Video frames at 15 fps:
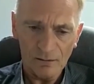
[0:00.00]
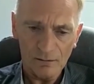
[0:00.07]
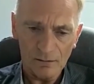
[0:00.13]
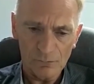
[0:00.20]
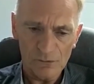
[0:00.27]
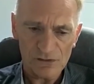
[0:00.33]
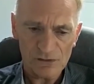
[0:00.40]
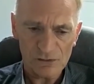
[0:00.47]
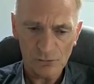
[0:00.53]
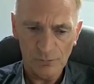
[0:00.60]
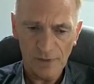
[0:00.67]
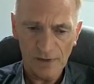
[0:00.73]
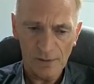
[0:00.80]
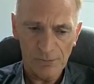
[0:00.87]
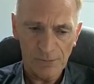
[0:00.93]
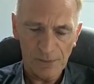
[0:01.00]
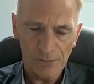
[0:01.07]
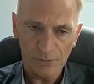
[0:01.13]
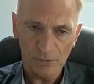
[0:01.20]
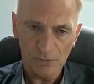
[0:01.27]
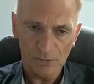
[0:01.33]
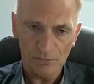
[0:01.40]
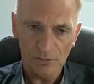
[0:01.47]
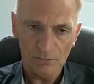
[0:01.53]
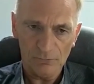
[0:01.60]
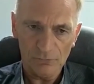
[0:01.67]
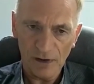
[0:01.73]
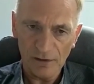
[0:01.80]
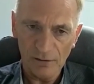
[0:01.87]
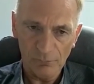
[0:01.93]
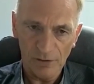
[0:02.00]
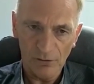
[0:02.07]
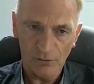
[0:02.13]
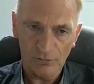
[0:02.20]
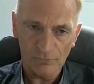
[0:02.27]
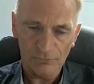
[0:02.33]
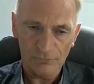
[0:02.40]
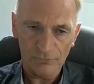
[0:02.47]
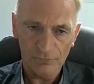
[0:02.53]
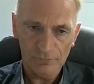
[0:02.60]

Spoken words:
There was so many people writing me off.